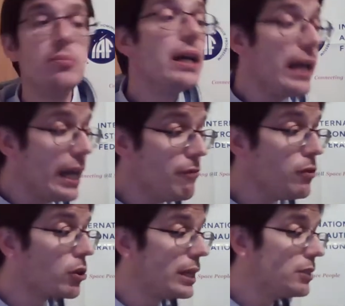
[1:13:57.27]
If
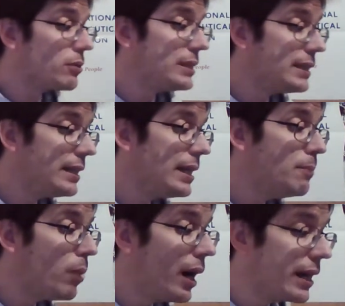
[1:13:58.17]
you're interested
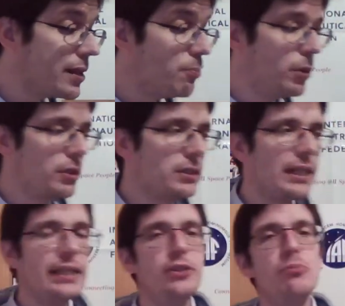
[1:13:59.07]
in buying the books,
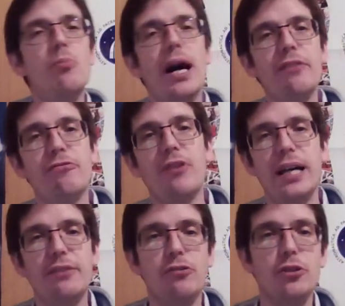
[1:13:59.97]
and you might
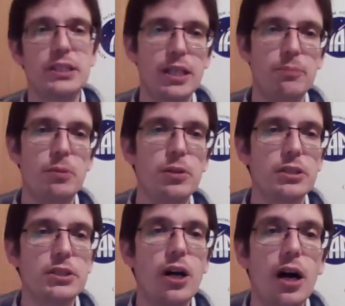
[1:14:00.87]
find, for example,
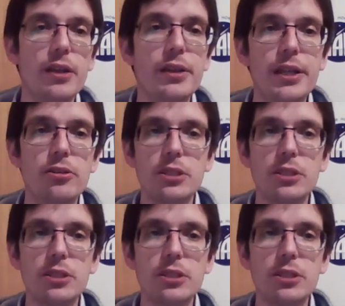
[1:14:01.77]
books on the used